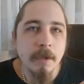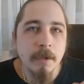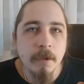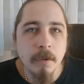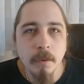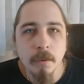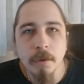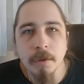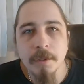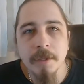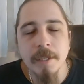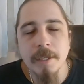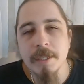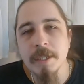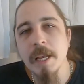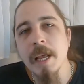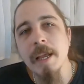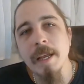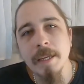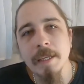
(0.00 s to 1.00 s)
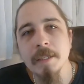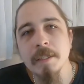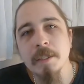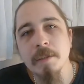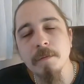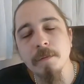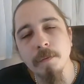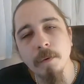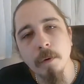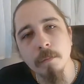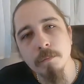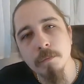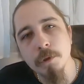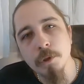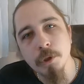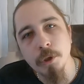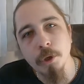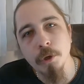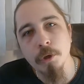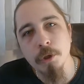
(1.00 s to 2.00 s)
your designs from
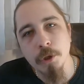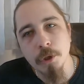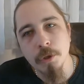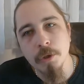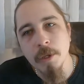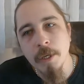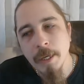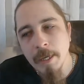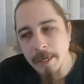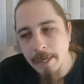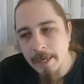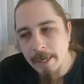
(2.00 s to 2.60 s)
just